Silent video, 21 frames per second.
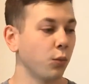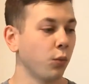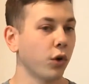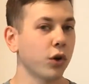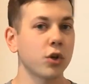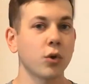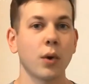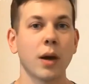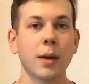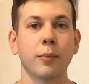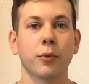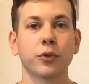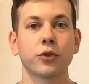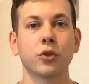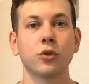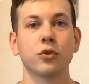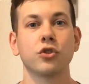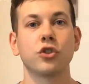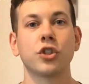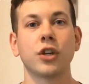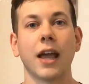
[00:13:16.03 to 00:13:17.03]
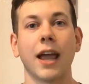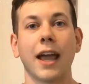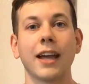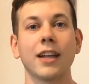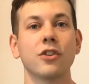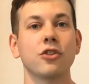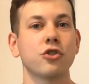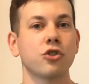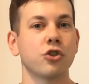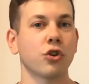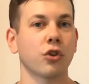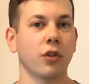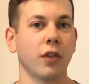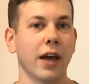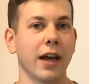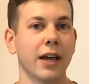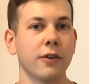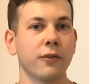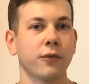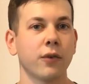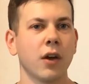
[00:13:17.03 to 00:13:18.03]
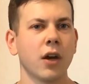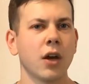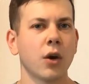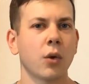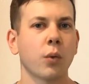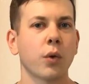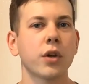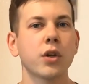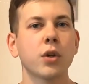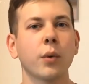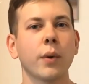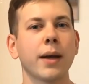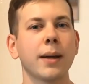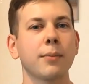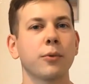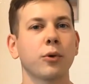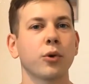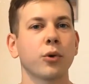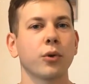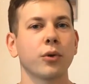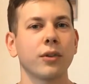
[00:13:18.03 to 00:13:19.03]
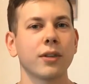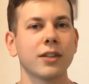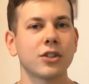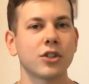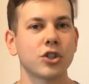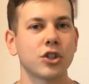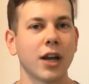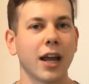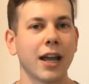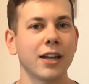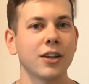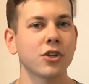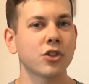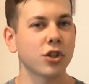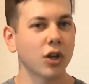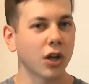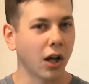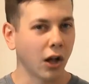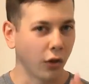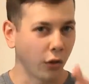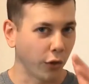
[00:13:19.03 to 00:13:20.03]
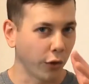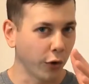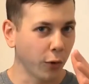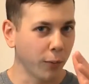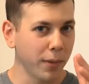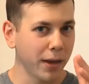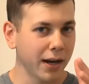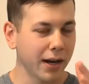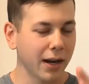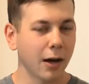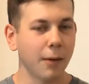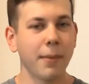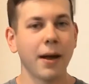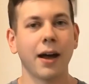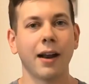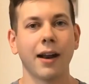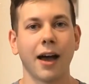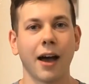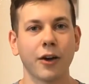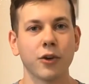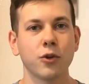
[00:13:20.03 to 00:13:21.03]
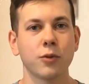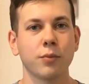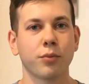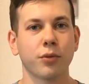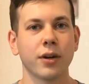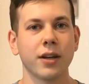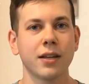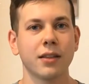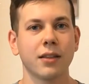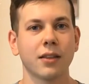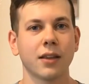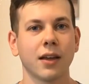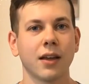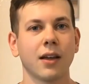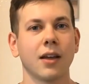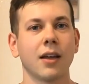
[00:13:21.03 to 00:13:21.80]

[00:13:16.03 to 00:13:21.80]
Were you able to change your life? Were you able to at least change a little bit about how you breathe?